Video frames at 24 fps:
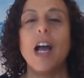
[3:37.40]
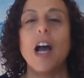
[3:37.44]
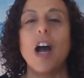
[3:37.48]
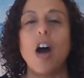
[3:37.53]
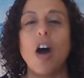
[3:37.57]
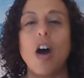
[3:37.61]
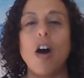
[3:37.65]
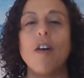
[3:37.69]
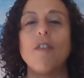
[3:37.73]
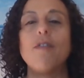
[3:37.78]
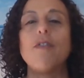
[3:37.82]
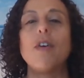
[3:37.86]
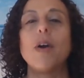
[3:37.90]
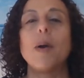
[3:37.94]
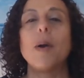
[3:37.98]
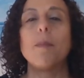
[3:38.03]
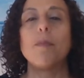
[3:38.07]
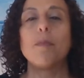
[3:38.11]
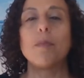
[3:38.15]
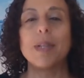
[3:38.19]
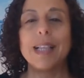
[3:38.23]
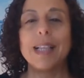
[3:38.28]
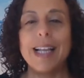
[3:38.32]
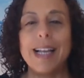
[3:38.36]
of
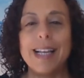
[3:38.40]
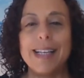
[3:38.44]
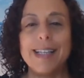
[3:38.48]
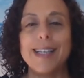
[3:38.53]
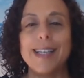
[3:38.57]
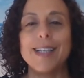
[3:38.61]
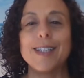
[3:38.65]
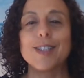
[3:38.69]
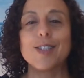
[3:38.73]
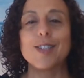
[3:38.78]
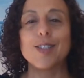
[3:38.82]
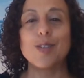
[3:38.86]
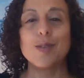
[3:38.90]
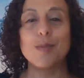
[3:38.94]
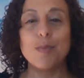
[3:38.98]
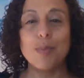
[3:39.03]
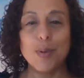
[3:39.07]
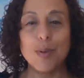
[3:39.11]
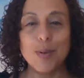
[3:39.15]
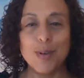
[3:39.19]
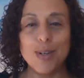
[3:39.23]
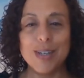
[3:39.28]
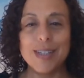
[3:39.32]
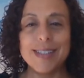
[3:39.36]
playing
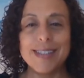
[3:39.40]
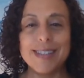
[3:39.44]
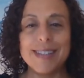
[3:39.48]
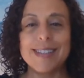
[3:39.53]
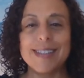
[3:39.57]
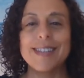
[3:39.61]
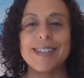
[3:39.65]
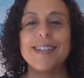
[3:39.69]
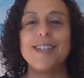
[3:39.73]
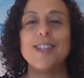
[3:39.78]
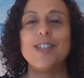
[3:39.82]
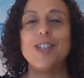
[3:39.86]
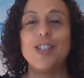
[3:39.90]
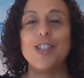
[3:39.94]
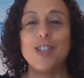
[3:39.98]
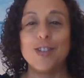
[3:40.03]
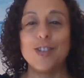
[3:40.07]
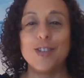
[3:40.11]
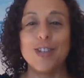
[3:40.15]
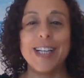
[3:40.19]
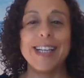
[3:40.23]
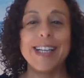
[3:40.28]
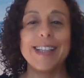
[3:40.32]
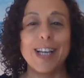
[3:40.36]
sports
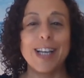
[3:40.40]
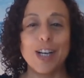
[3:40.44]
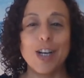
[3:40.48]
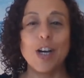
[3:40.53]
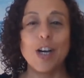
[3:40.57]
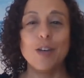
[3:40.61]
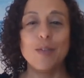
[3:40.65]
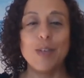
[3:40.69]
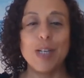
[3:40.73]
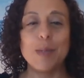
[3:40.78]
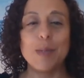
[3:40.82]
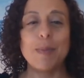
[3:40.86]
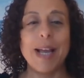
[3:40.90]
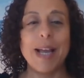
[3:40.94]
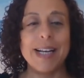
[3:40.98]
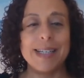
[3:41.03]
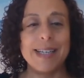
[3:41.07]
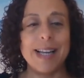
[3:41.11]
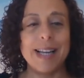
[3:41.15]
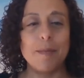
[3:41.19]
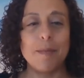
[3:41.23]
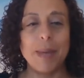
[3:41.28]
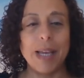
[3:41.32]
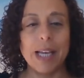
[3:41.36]
during the COVID
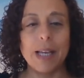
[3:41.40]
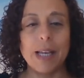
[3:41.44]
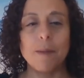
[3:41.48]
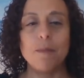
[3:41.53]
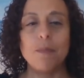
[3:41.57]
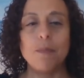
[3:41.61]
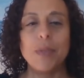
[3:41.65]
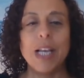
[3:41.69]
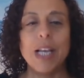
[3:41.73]
pandemic?